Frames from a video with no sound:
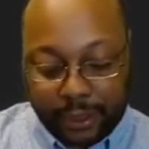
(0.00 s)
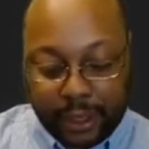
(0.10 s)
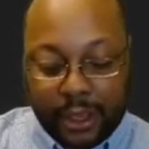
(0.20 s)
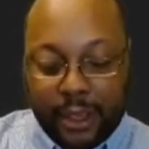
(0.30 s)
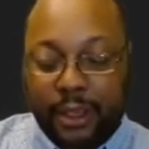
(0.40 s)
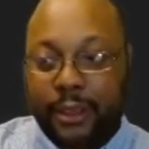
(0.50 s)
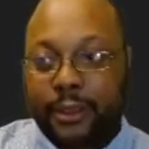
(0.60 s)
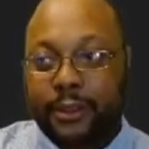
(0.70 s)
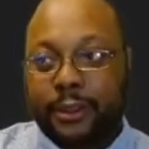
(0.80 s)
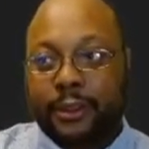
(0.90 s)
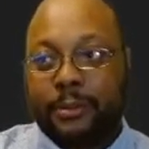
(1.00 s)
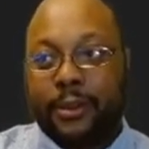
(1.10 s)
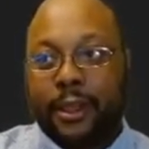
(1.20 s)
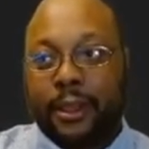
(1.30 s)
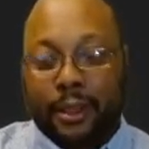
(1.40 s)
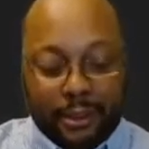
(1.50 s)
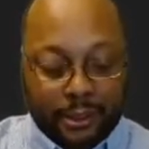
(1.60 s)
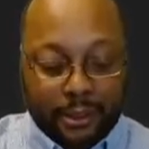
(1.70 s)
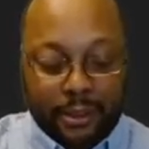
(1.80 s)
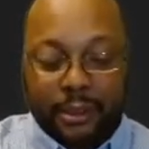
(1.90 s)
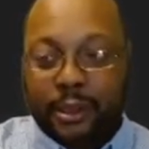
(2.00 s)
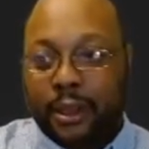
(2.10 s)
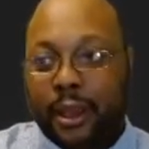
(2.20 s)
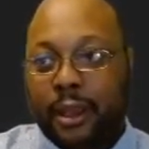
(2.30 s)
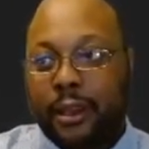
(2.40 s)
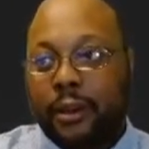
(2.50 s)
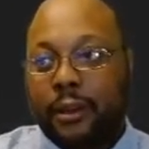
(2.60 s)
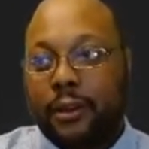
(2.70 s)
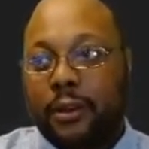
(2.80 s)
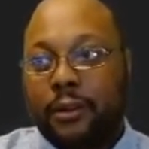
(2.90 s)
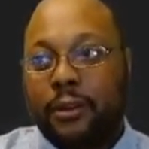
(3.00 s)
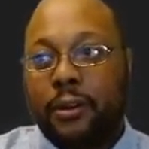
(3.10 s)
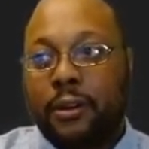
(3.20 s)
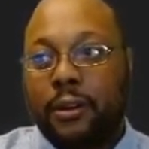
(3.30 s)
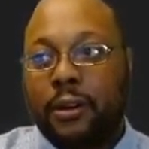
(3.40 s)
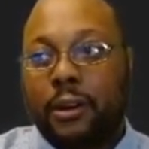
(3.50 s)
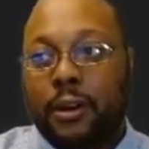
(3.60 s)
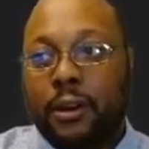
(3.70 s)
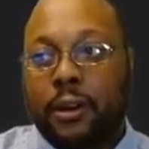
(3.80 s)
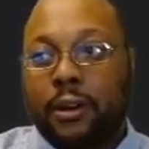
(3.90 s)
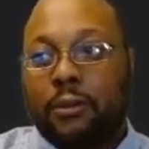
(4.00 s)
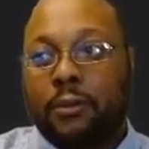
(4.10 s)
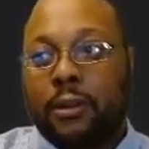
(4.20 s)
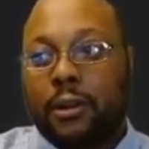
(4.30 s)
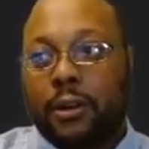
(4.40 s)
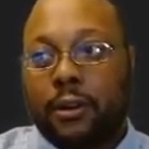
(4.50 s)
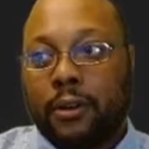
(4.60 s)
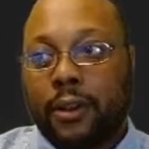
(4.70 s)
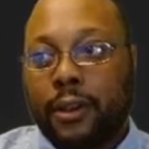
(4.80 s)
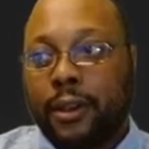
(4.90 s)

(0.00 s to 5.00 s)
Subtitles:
and it's going to be hello world.